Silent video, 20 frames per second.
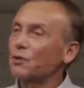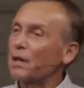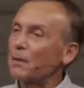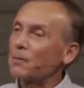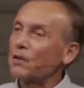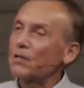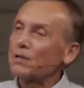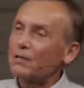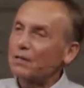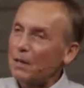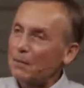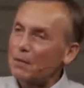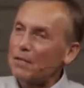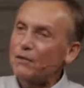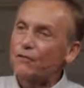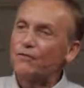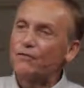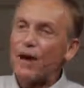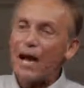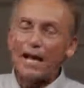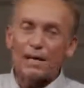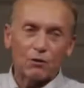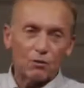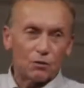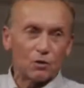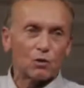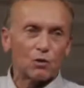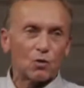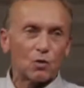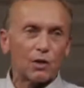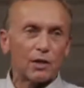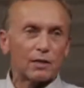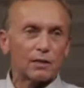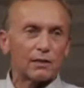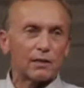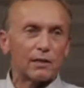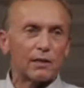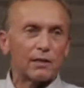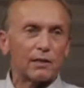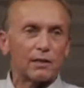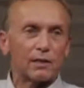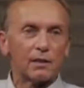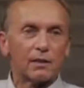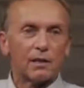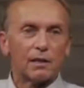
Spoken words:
So let me define it real quickly,